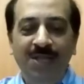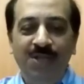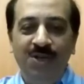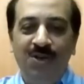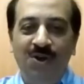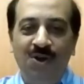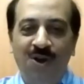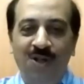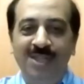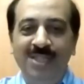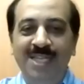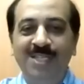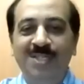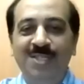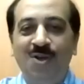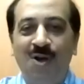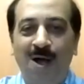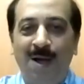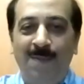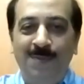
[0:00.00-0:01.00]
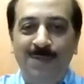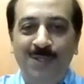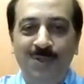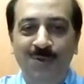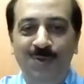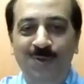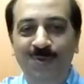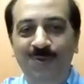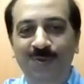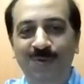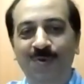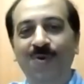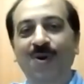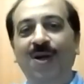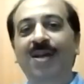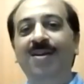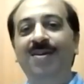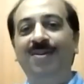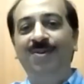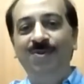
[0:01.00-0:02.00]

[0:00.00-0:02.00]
you know, all these cops who are